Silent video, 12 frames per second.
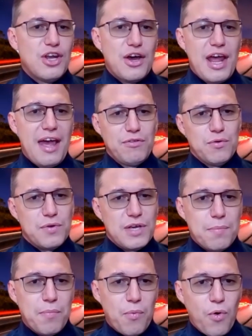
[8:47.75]
you don't have
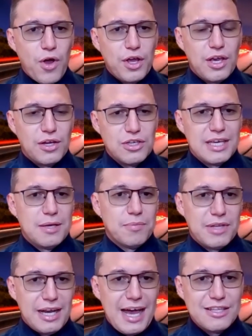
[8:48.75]
to keep working to
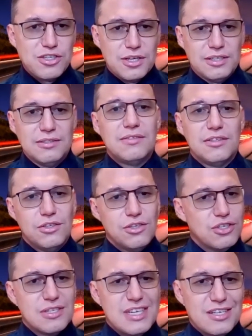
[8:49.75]
keep the light
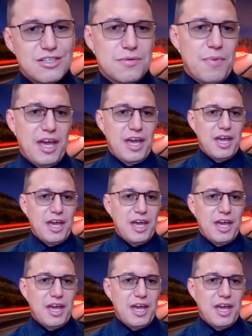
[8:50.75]
you just need